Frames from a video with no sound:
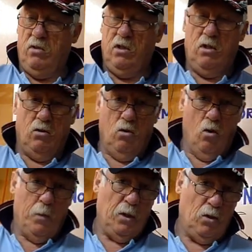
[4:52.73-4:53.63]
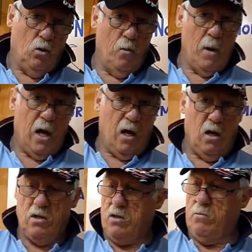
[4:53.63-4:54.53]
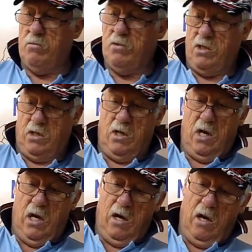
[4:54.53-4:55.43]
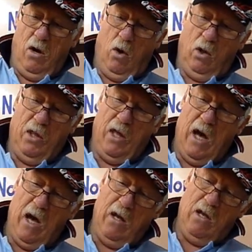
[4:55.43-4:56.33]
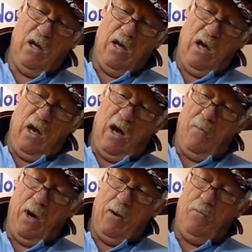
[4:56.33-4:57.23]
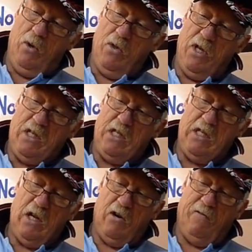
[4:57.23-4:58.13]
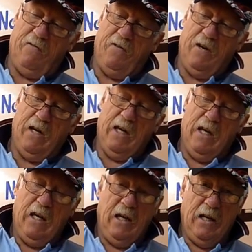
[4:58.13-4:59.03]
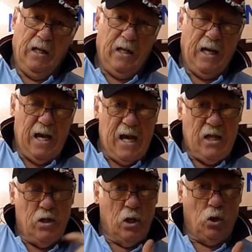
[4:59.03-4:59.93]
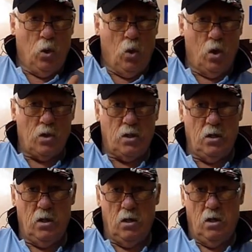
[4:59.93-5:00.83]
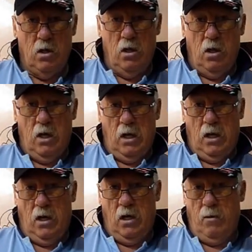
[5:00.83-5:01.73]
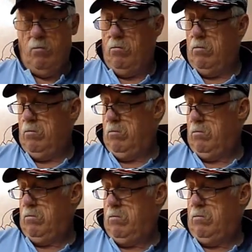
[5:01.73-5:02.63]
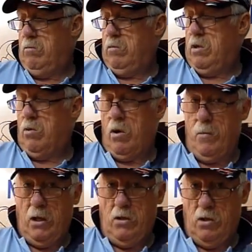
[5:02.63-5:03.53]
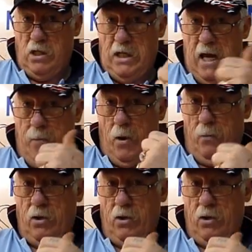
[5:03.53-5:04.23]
you know, open door mechanisms, all of that. I might put this stuff in the doors. You know, what I might do is tape up the